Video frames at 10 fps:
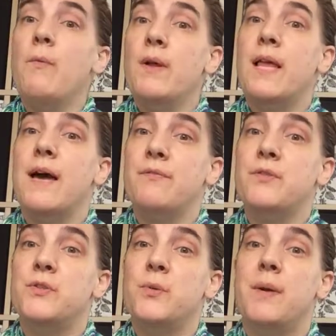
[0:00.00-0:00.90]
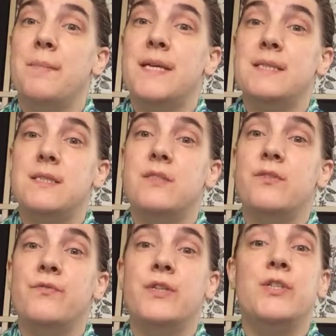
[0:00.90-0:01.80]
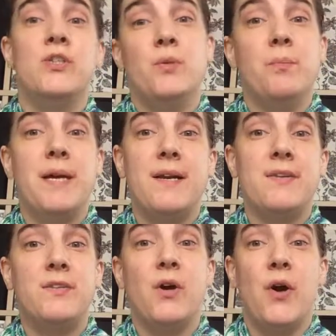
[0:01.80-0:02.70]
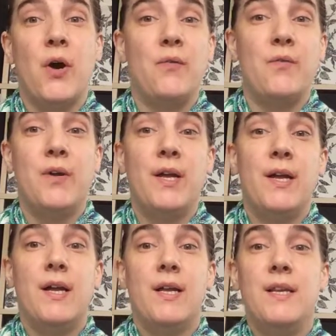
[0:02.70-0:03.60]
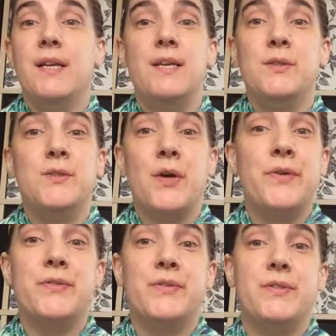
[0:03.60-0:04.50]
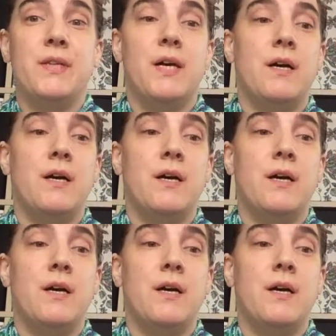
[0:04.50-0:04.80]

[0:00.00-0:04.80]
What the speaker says: will have to do my best to finish two pairs of little socks